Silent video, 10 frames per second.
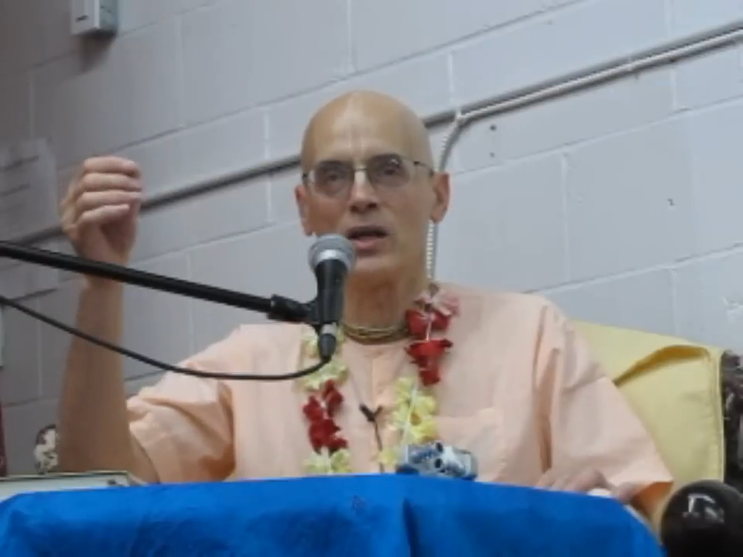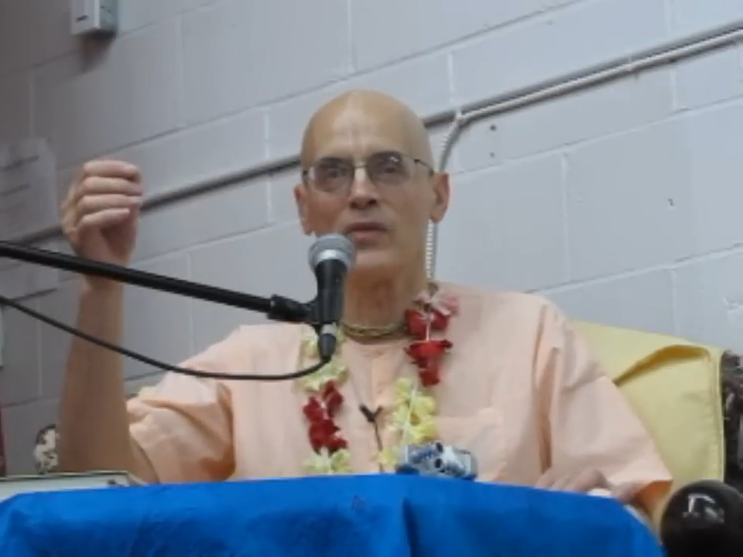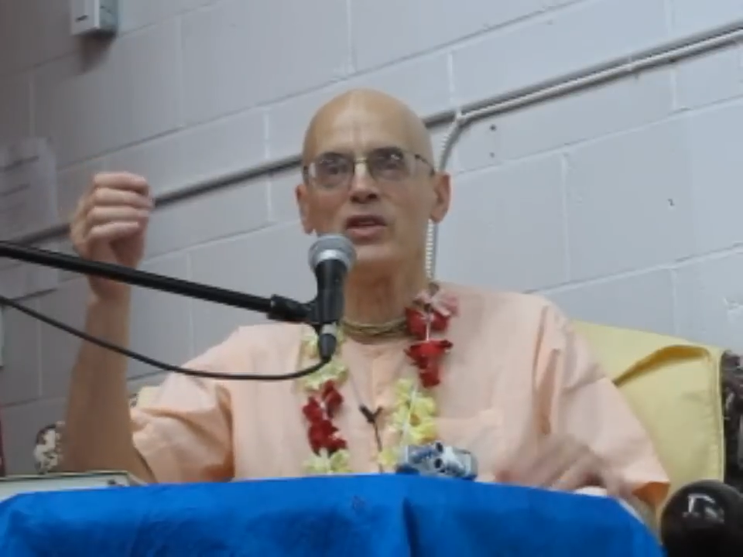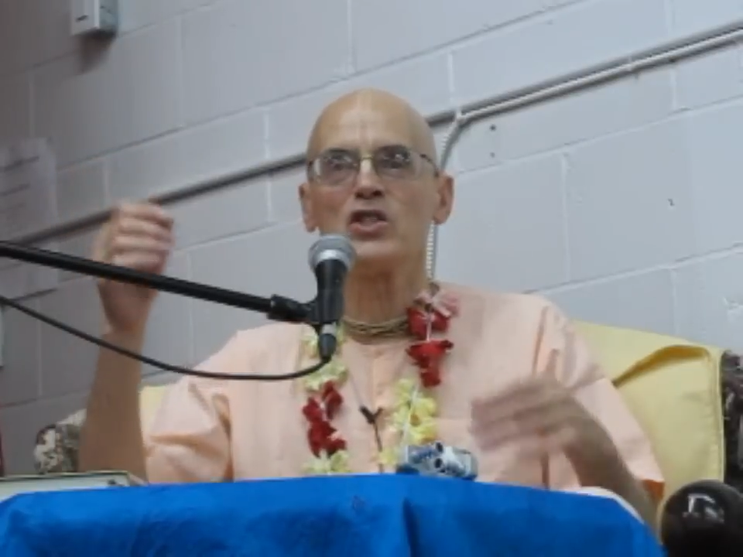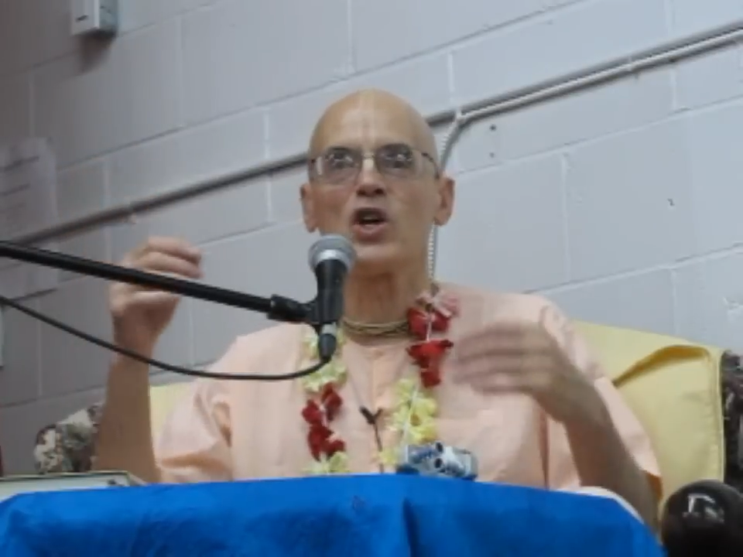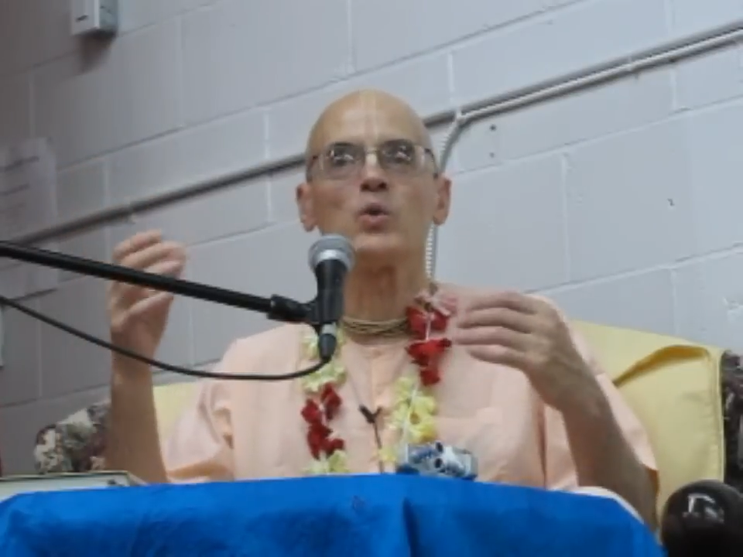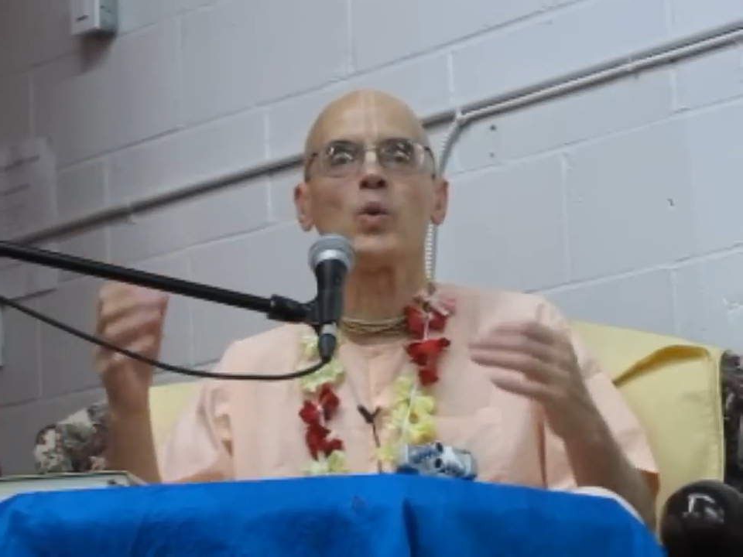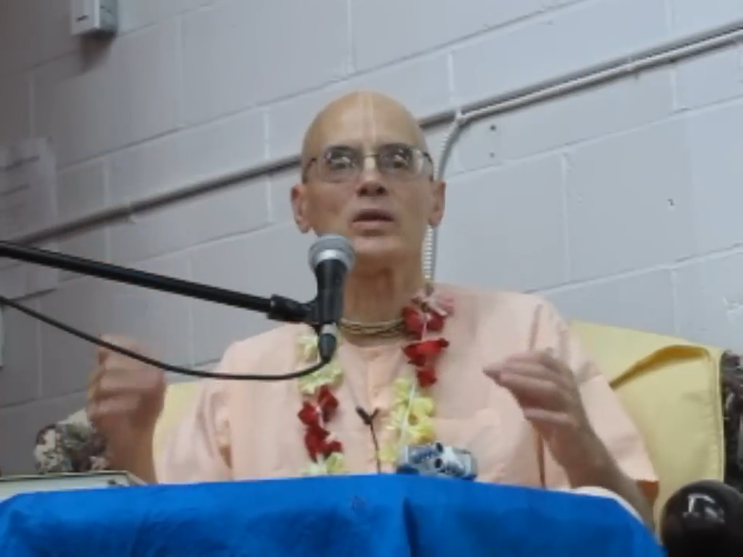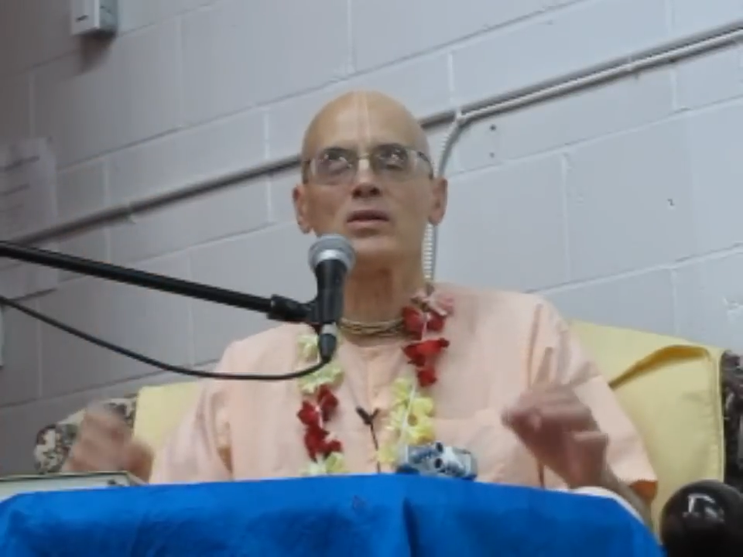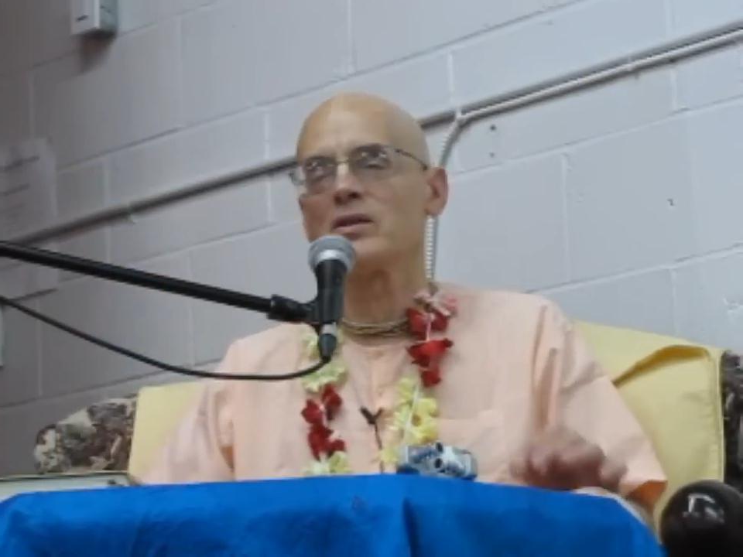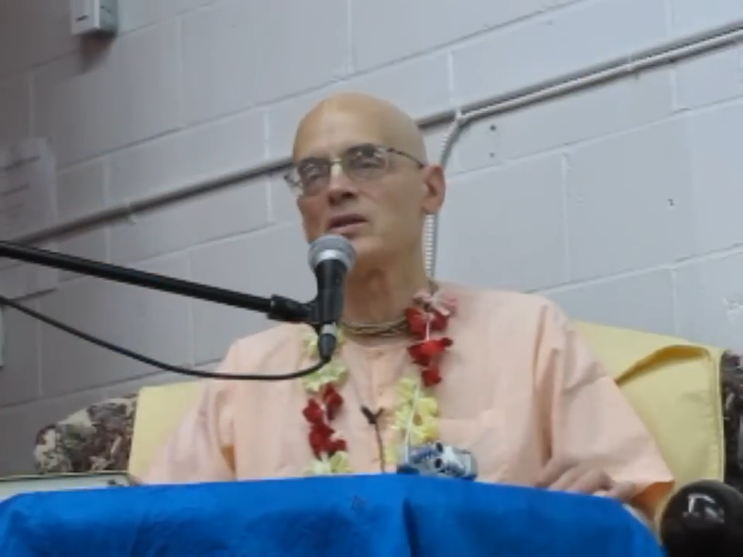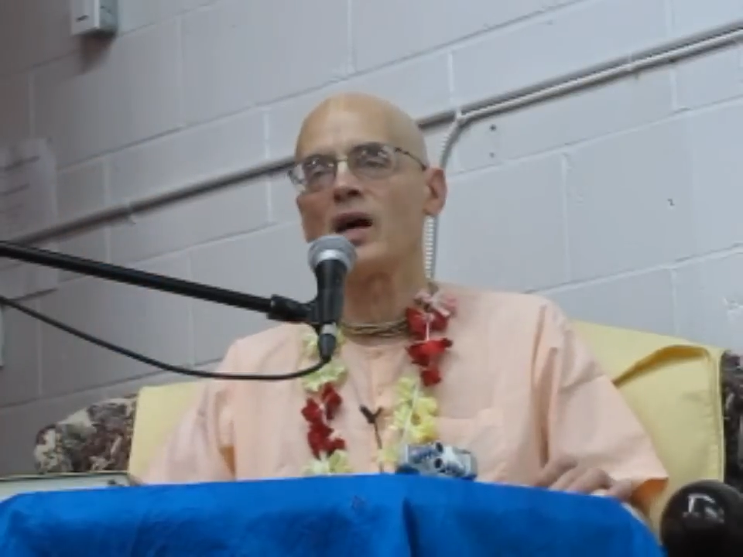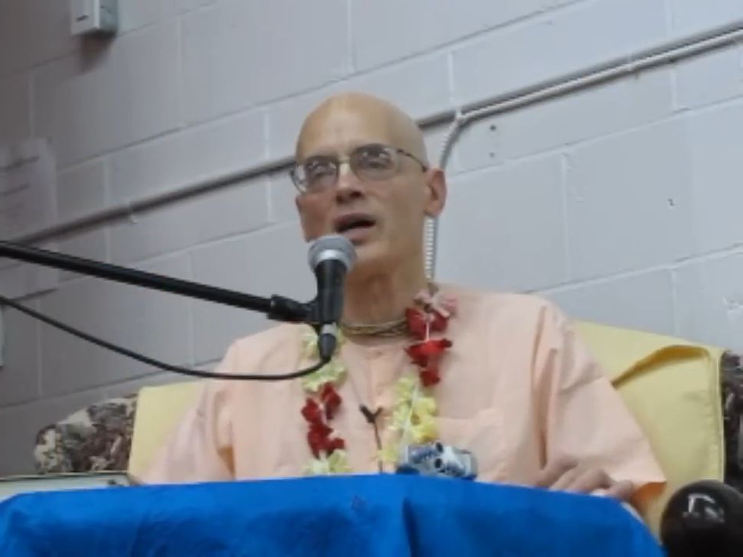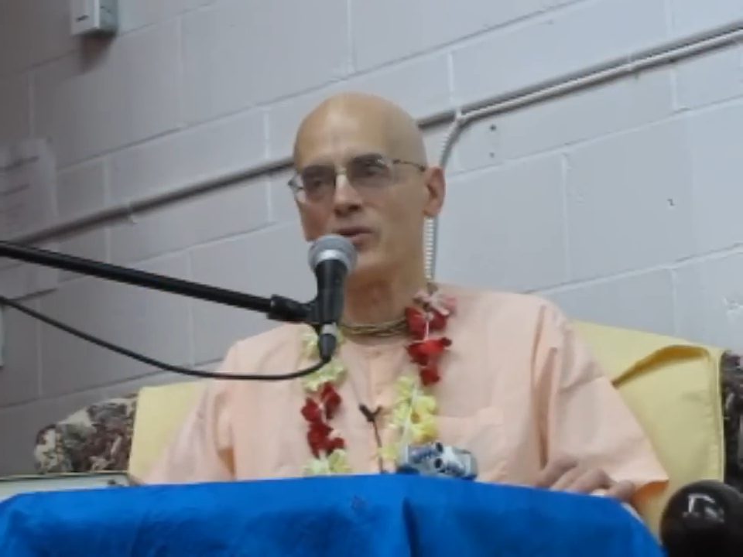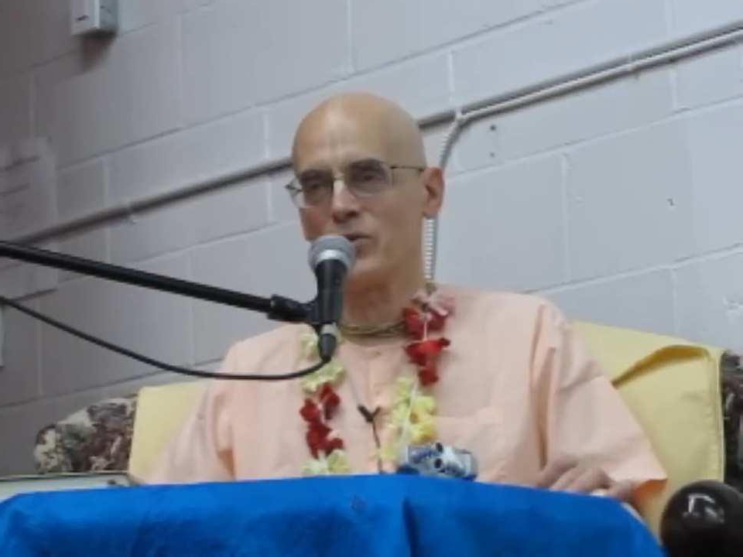of these unwanted
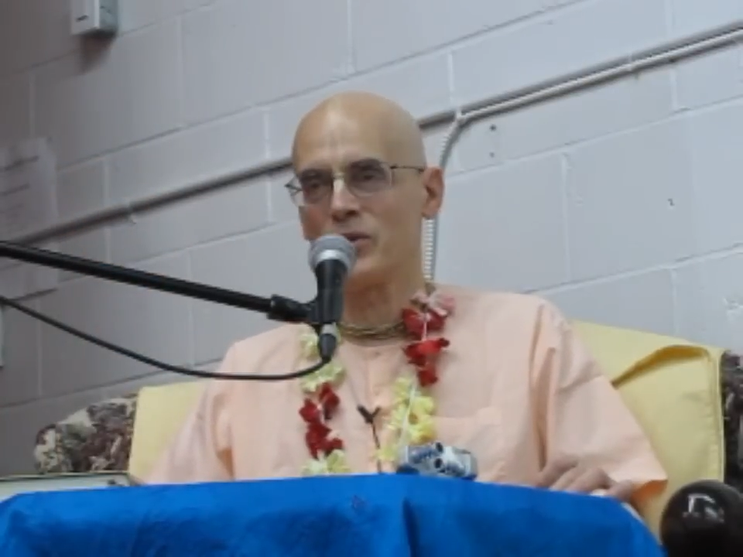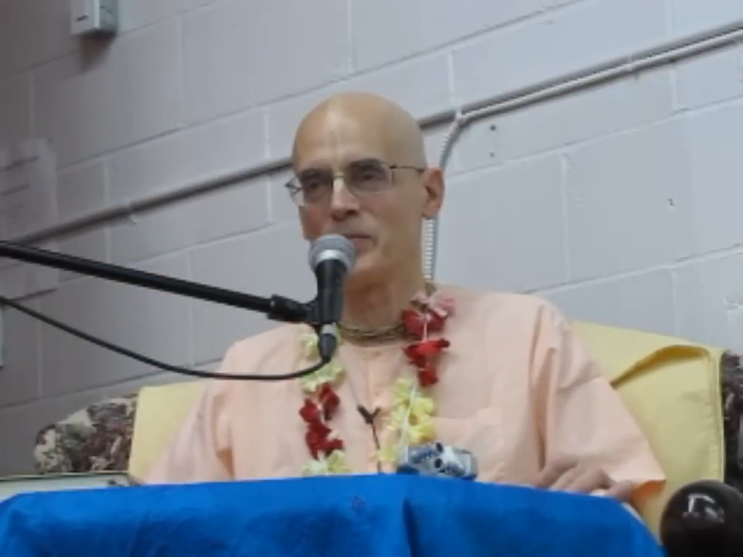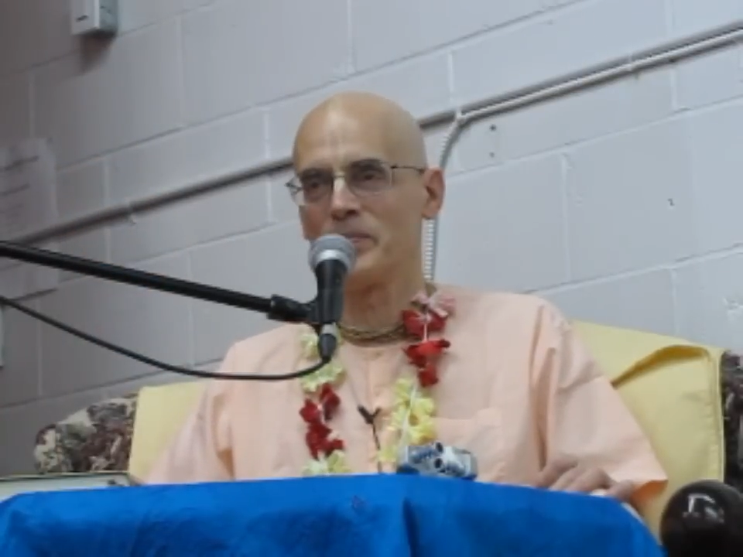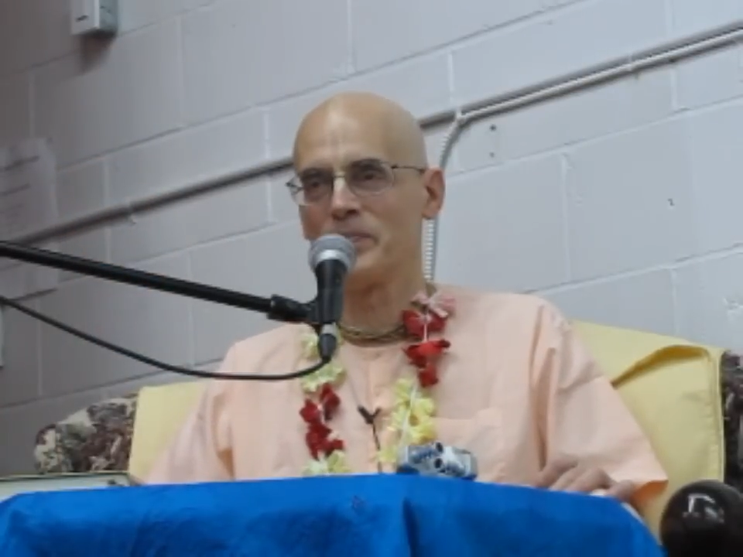desires?